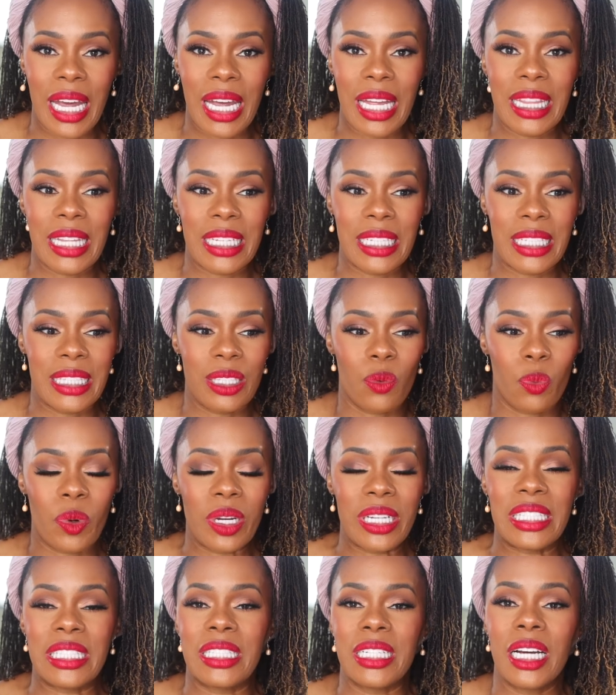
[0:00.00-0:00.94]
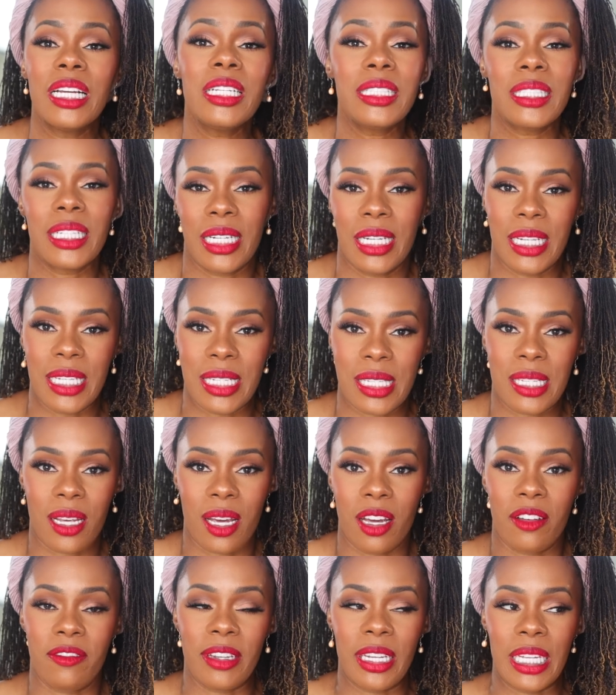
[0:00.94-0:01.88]
and the redundantness
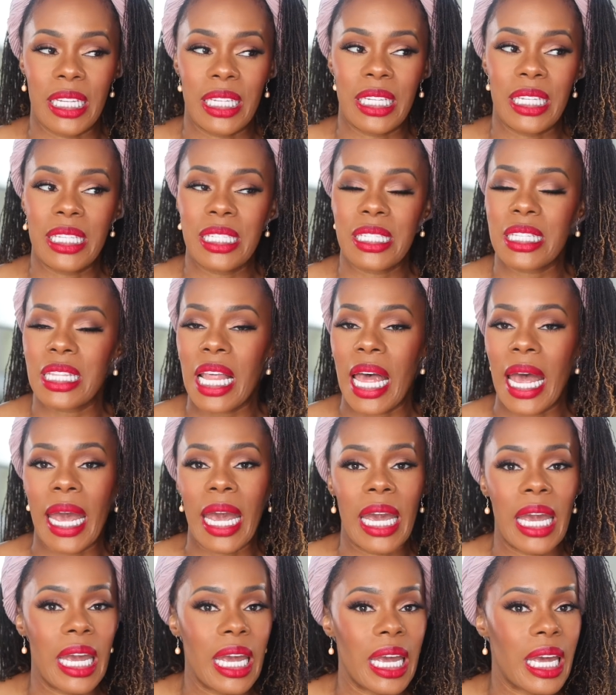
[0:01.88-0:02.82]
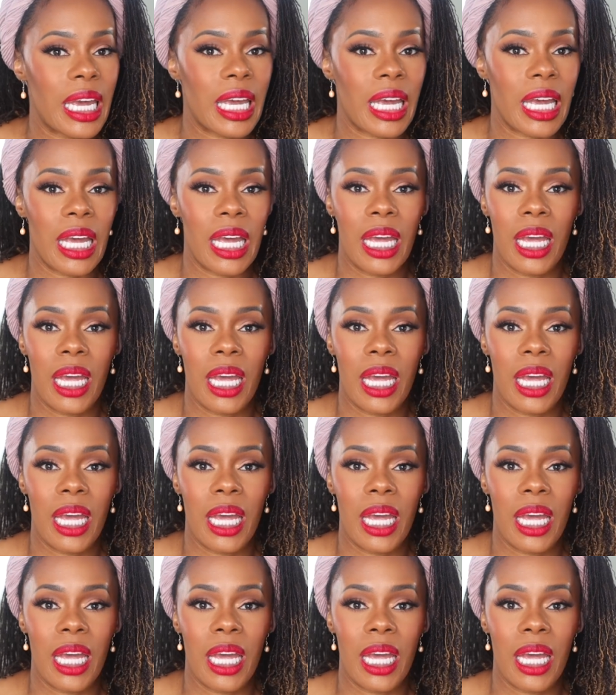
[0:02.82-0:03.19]
of it, it's like,